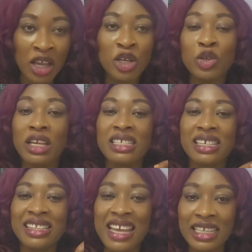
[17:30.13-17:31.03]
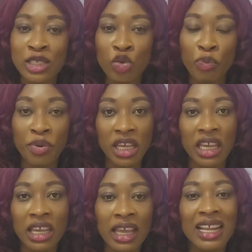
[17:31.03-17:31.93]
So it's the date you
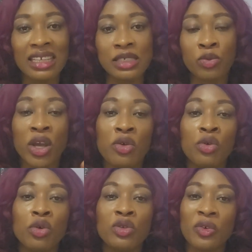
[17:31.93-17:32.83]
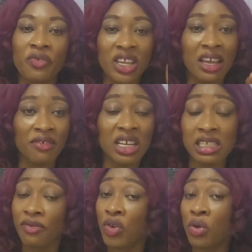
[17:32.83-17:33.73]
pick, that is when you go to VFS.
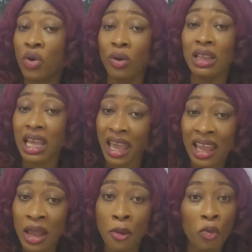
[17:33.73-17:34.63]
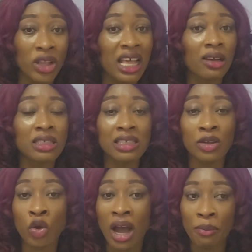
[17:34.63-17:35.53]
If you go there without
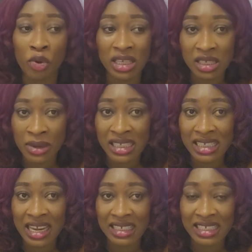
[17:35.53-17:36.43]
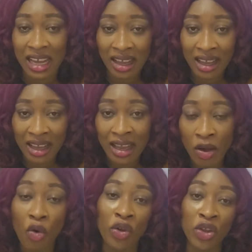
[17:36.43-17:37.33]
your appointment letter
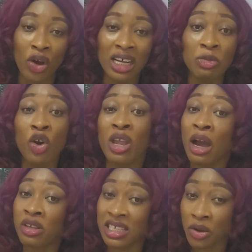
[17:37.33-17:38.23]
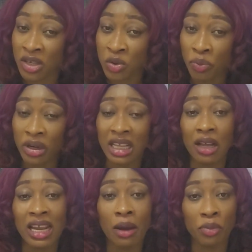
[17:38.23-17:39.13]
on your hand, because you are still going to print
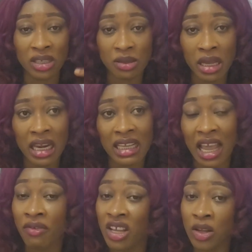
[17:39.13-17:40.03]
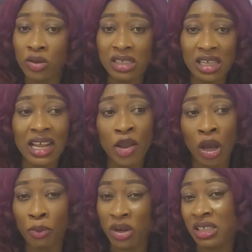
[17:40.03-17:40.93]
out the appointment letter, if they don't see that
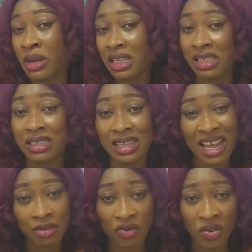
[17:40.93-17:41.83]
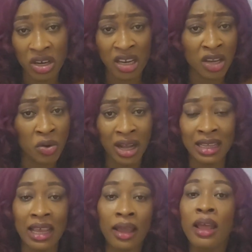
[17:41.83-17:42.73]
your appointment is that very day you are
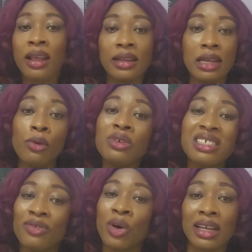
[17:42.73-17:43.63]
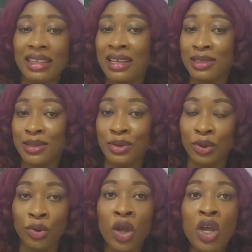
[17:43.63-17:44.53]
there, they won't even attend to
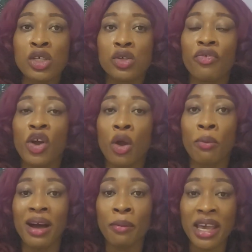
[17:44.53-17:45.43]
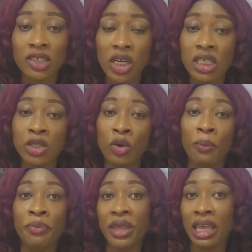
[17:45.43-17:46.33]
you. So for your biometrics,
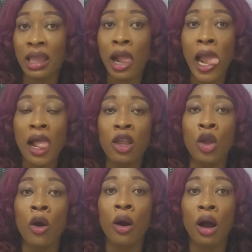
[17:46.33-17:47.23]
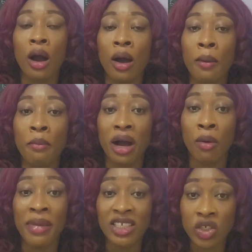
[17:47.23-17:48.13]
you pick your
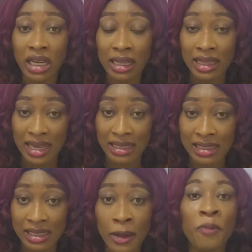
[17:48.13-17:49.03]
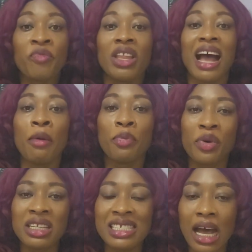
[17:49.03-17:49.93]
biometric dates and
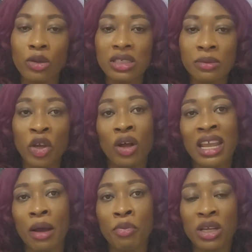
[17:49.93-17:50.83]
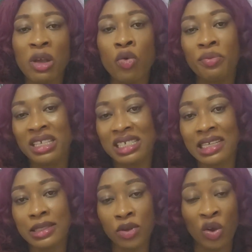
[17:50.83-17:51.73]
print out, because the appointment will be
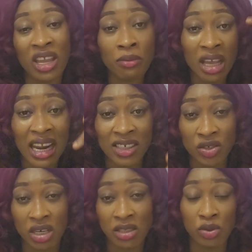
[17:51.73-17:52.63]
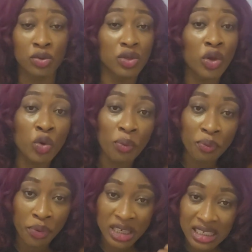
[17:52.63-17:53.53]
sent to your email address too, so you
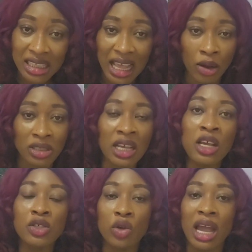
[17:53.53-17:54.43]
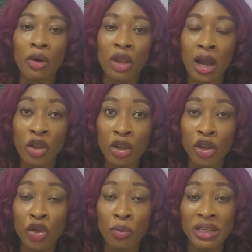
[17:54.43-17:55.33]
print it out. So
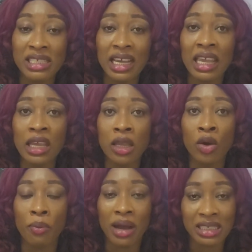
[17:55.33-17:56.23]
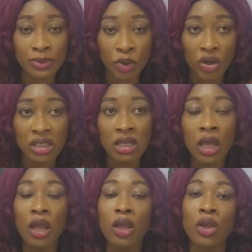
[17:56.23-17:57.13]
you'll be taking your passport,
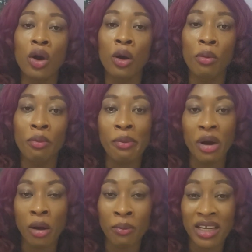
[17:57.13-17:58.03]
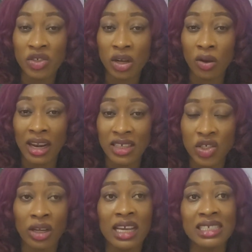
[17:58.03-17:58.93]
your biometric
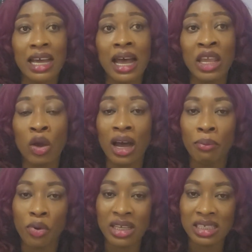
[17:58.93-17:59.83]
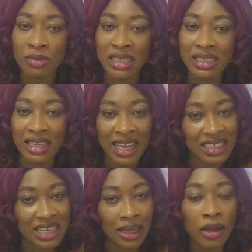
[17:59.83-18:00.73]
collection letter, and your appointment
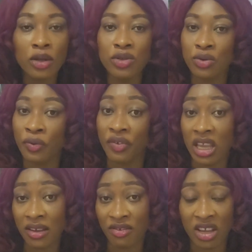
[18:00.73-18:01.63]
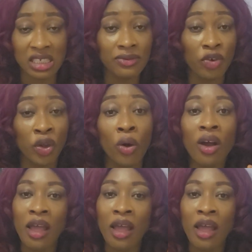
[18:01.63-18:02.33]
letter to VFS for your